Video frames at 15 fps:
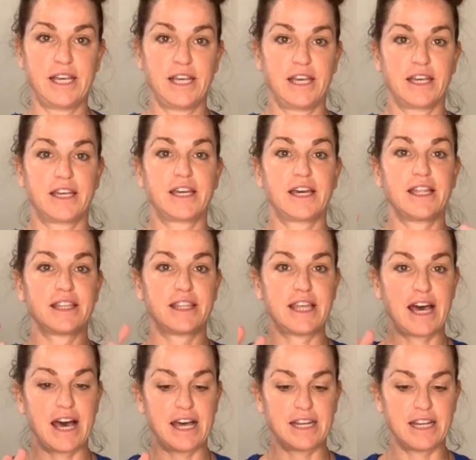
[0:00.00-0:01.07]
get
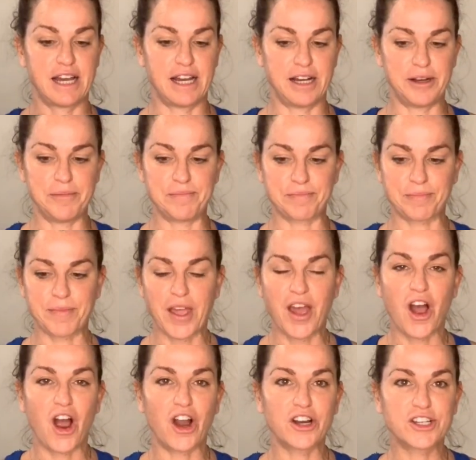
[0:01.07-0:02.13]
that
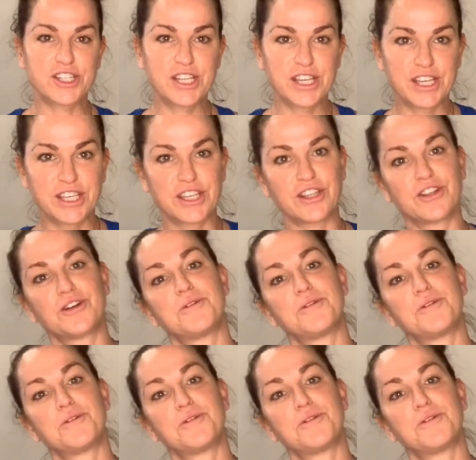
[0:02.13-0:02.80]
articular